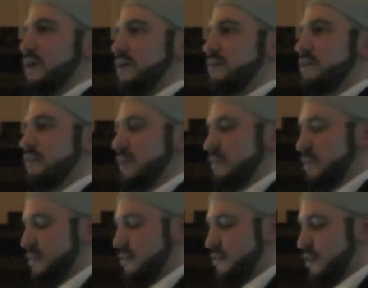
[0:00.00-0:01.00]
It's kind of like
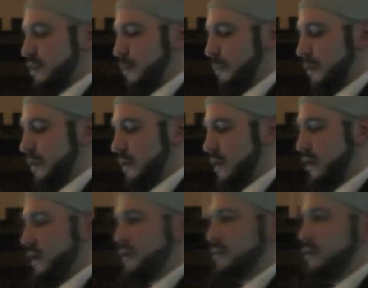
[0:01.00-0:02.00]
this, and
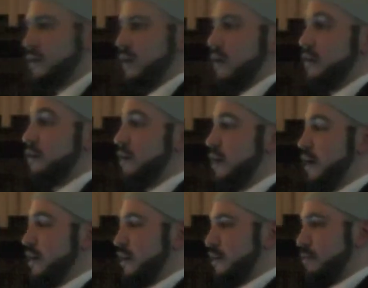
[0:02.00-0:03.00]

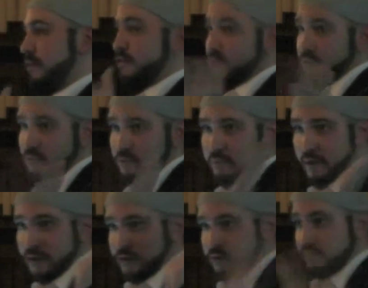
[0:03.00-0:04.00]
I don't mean to
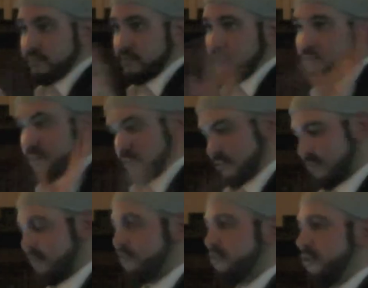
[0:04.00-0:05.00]
bash
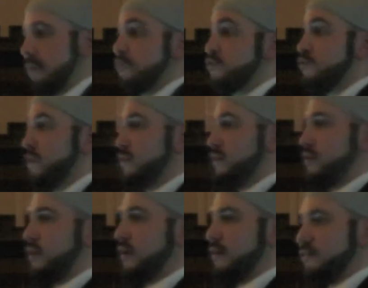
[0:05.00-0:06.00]
liberalism and so on, I'm just trying
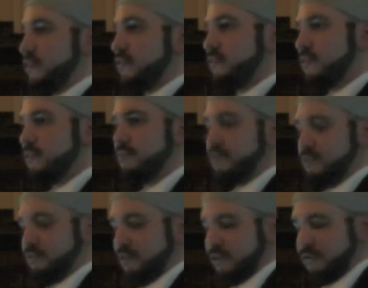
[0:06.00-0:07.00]
to, I've studied
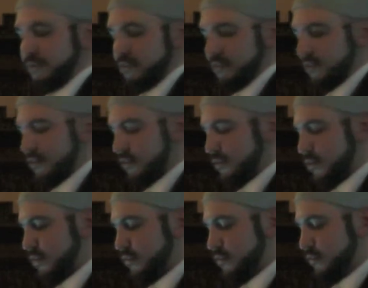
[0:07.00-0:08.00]
political philosophies in the
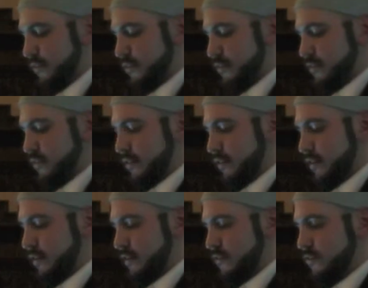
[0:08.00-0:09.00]
West, it's something
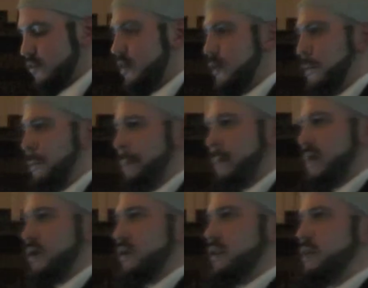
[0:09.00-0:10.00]
like this.
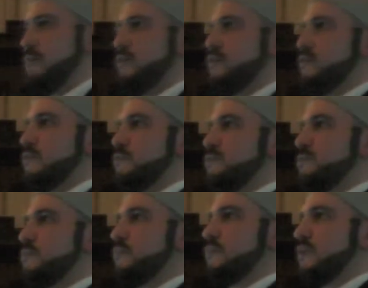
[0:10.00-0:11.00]

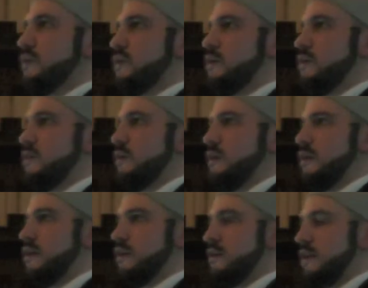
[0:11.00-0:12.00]
Liberalism,
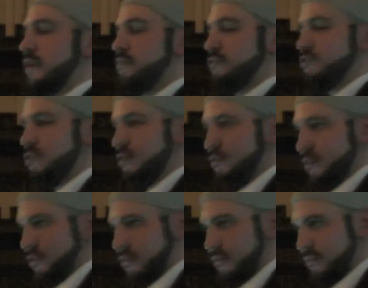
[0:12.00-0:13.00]
it claims it's
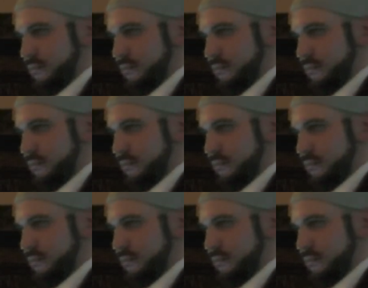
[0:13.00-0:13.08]
tolerant,